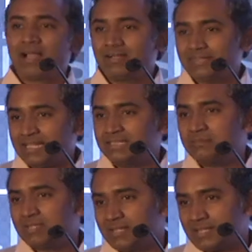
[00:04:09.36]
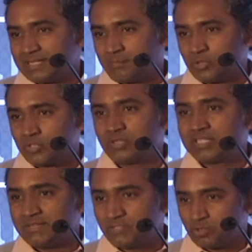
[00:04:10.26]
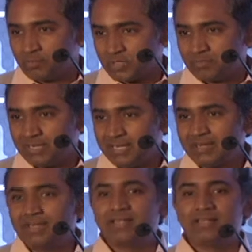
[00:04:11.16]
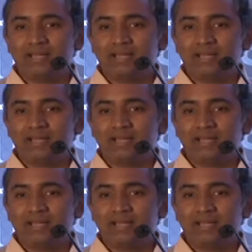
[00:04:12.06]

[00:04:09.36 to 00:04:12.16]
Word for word: Tell them that they are supposed to receive so much money in,